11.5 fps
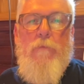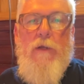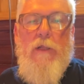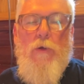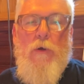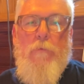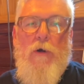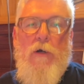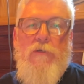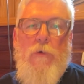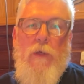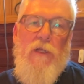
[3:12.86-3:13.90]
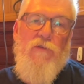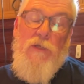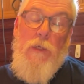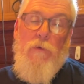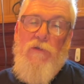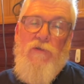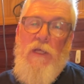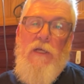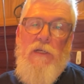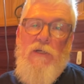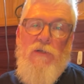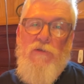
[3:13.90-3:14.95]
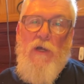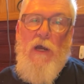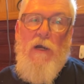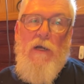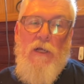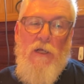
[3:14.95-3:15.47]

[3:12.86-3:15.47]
in Lunenburg, so we can see what the sea conditions are.